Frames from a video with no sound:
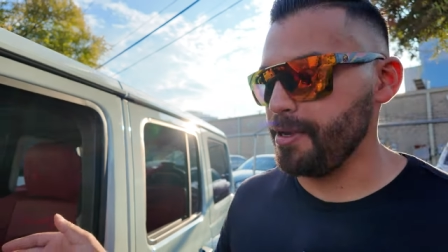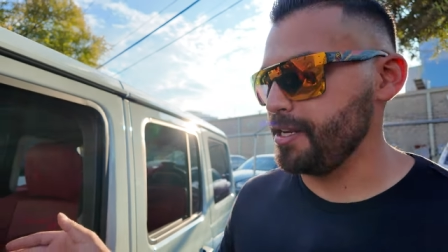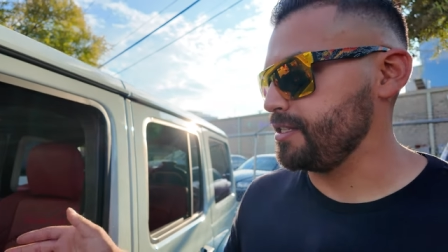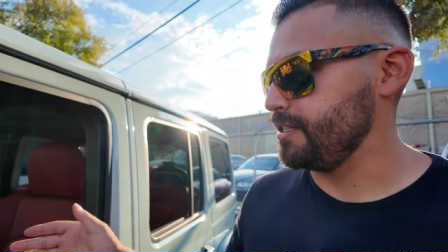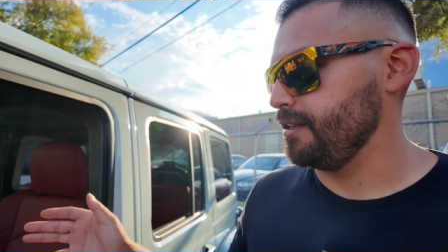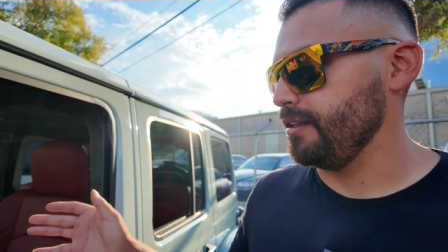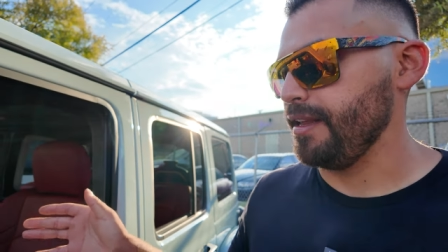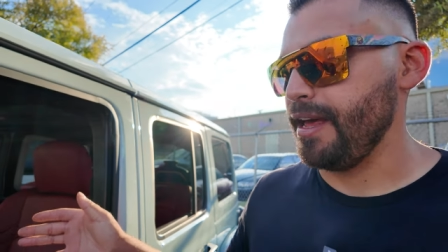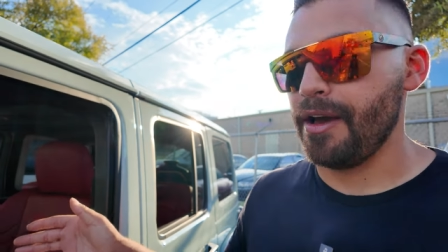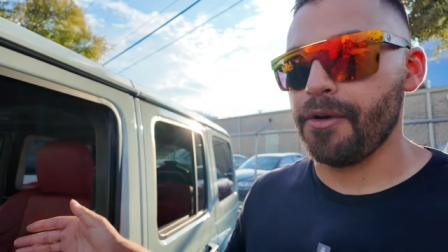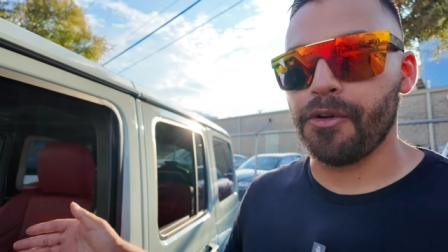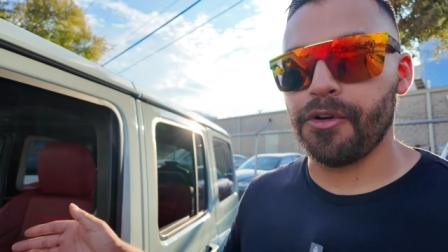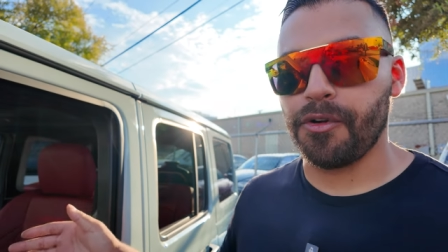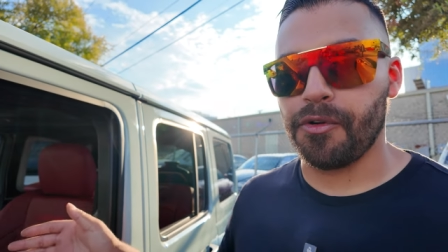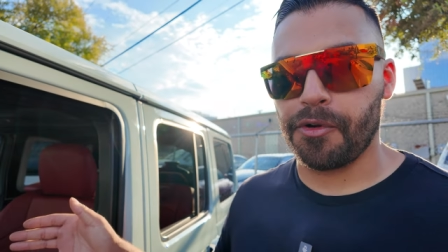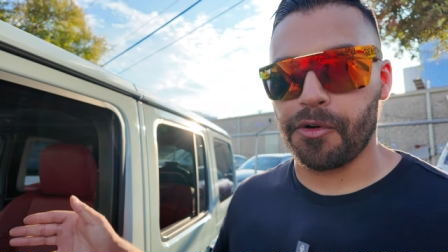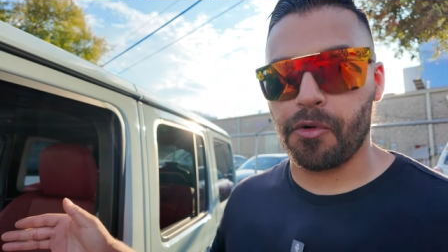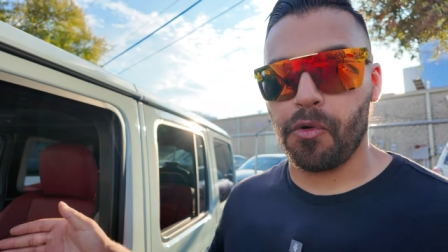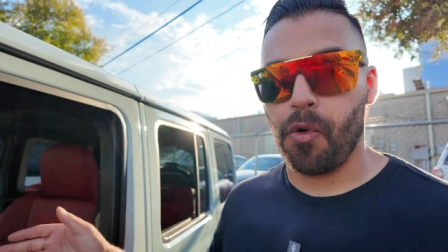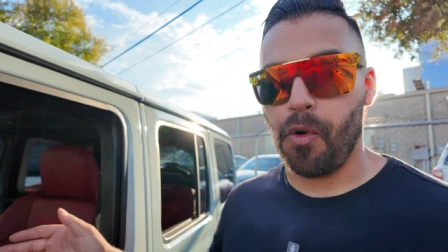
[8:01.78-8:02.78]
It makes it louder
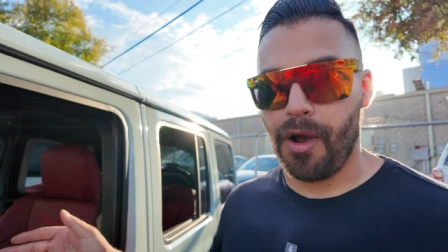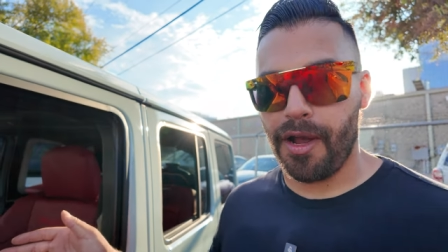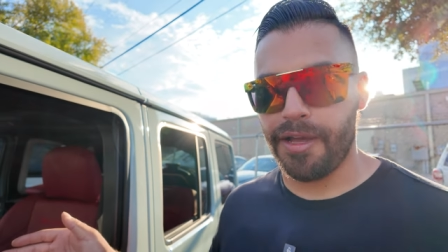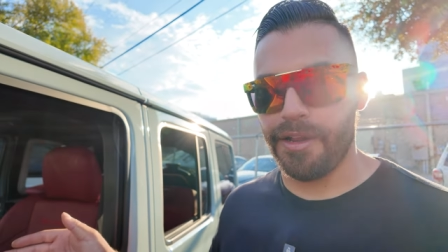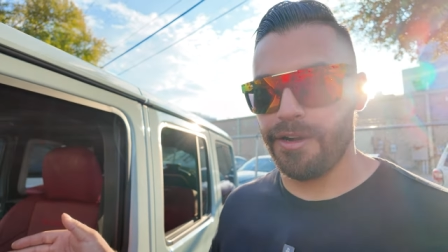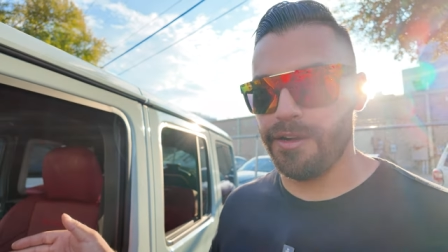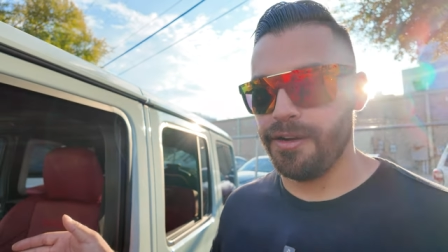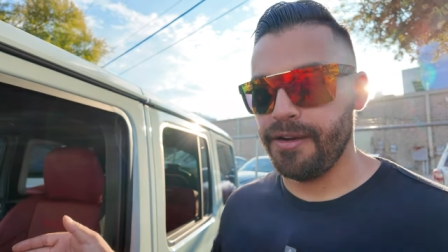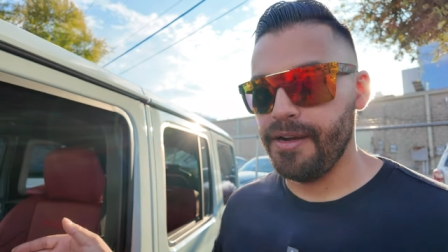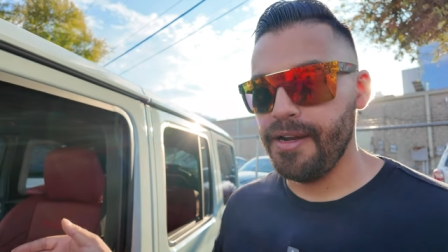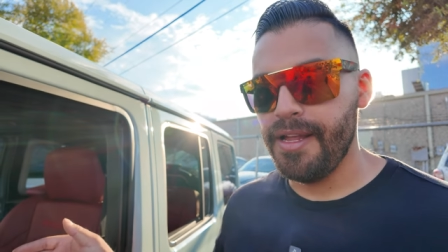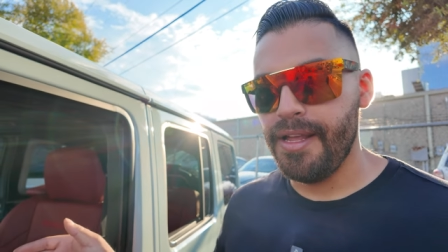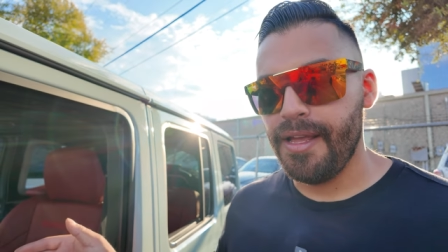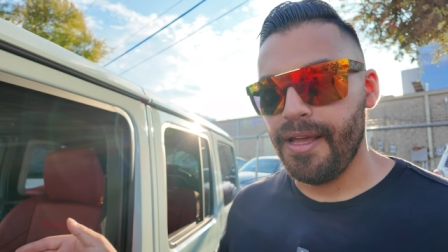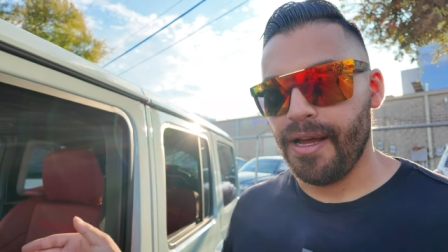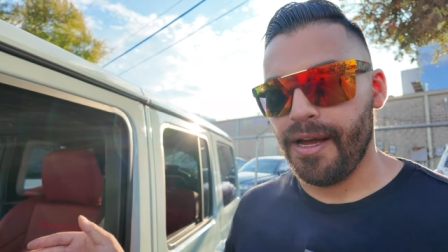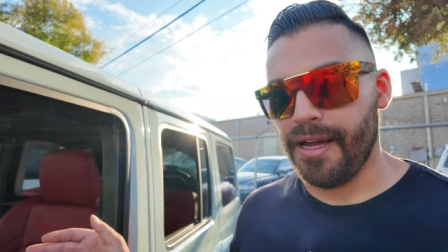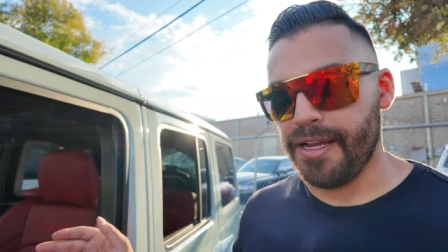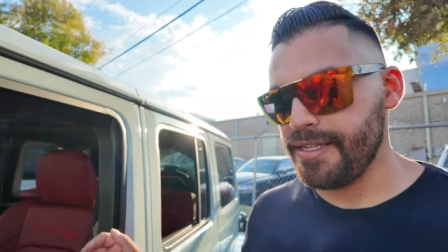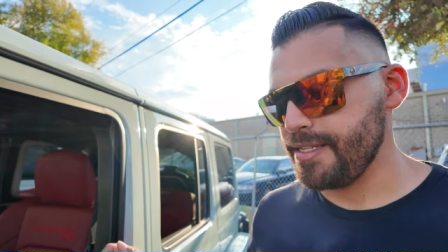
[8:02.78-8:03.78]
or quieter.
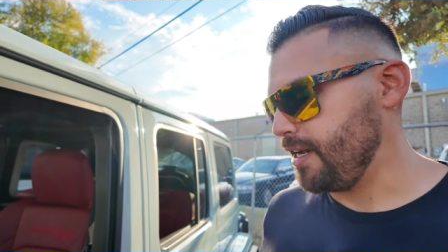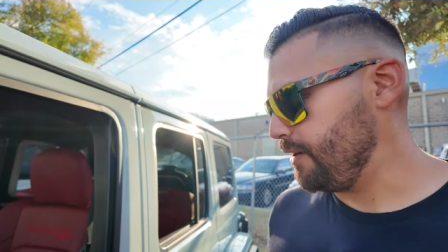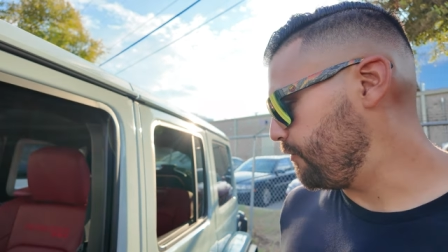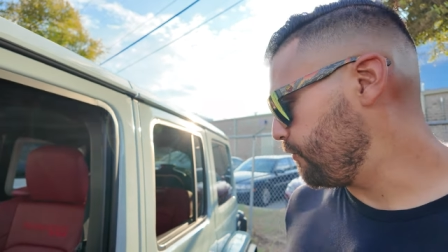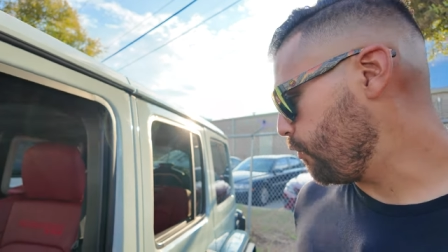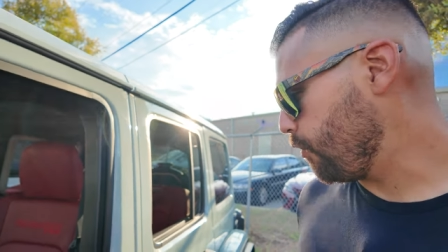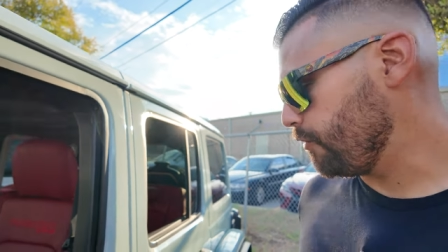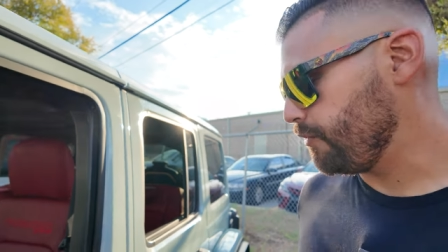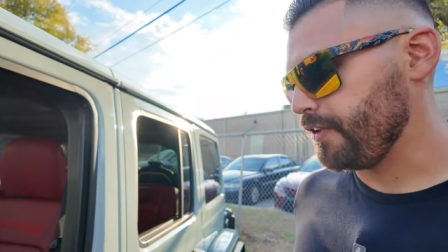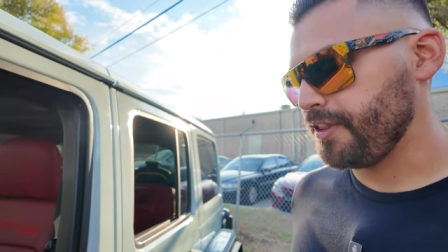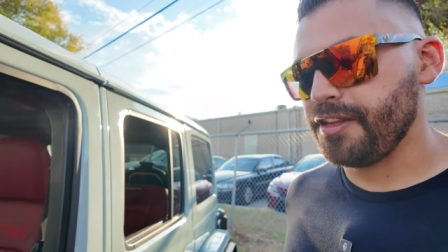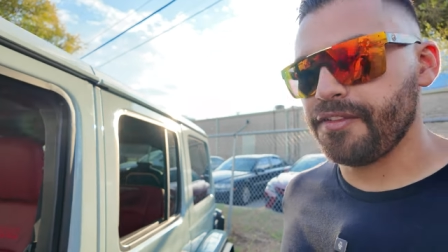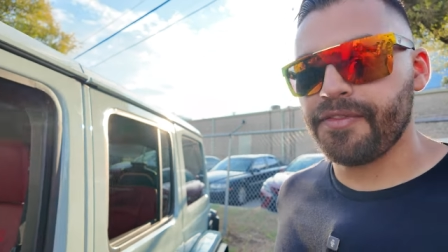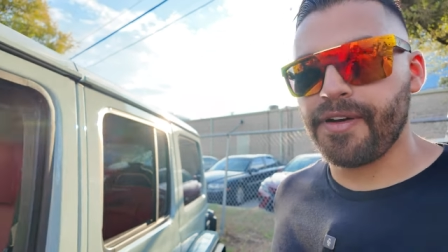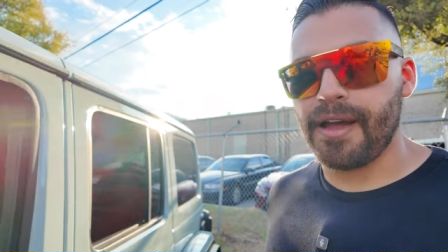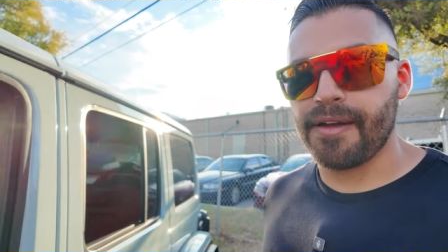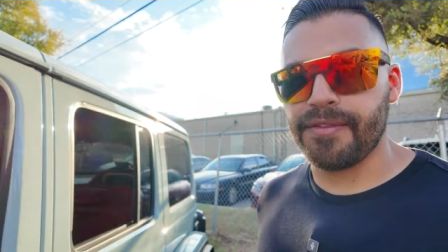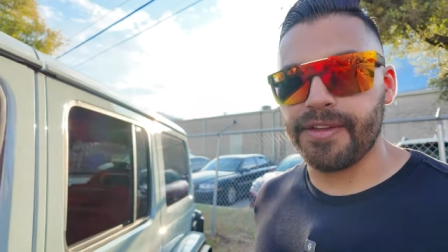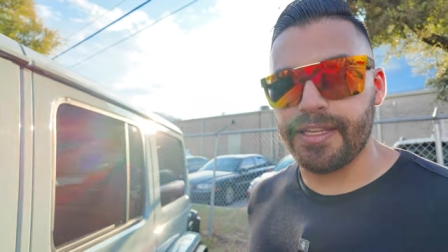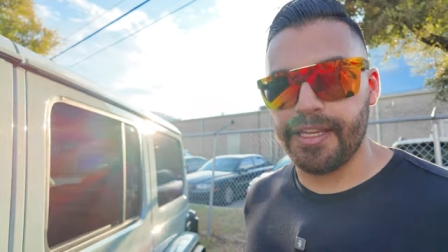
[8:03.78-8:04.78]
He's got
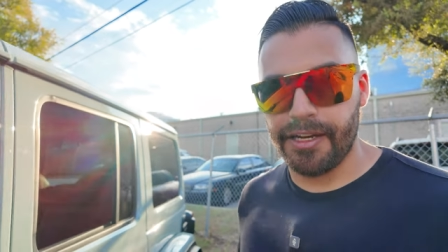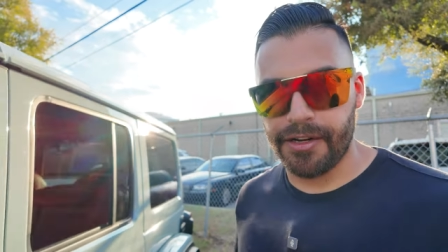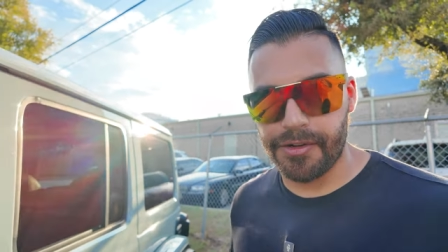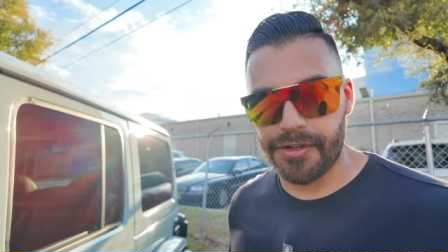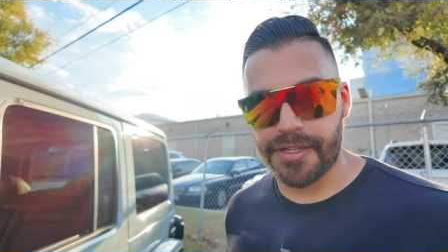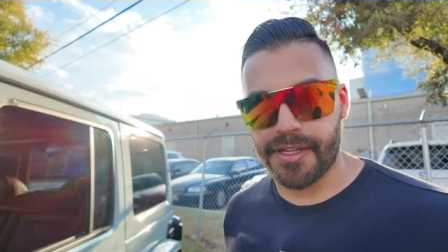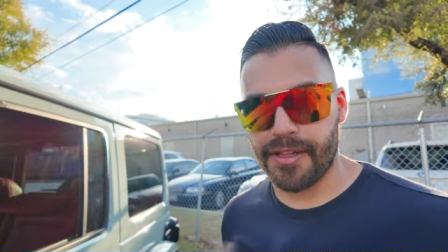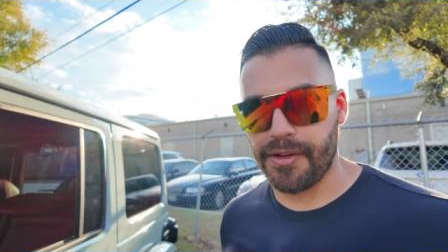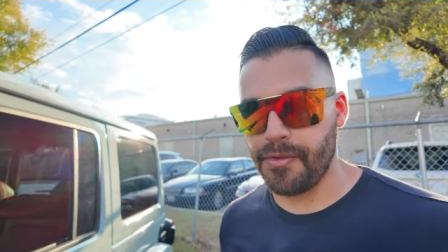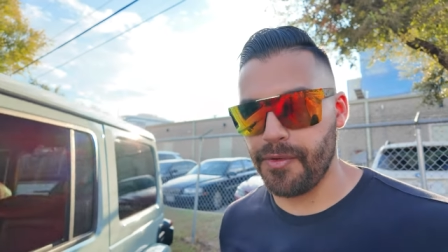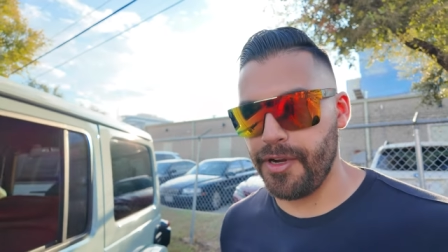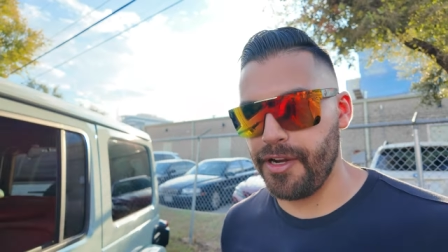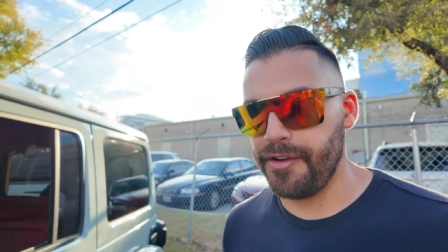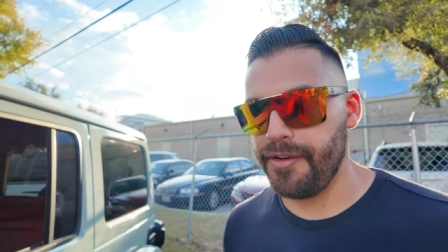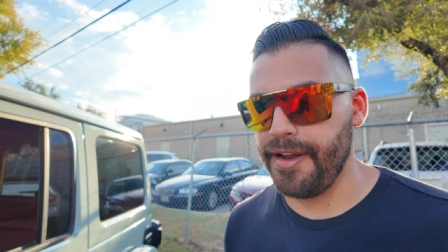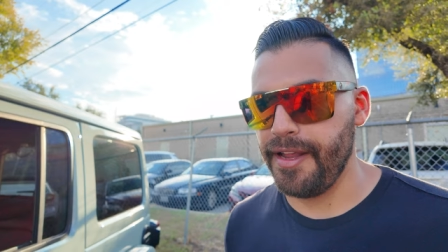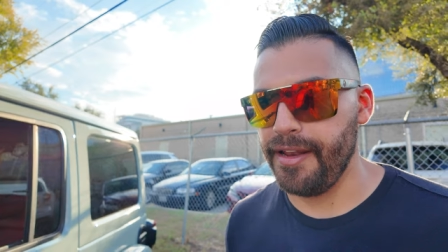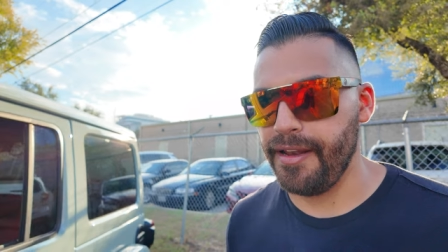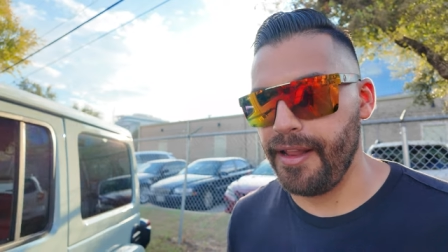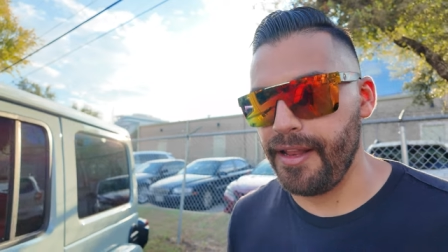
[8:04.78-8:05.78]
455 gears in the
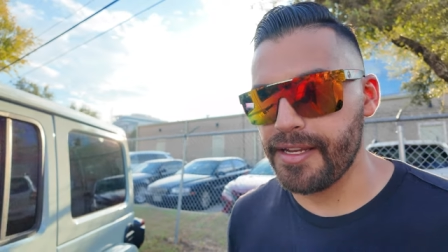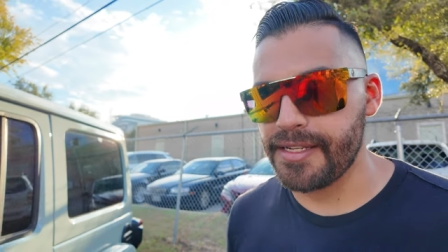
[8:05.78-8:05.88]
rear end,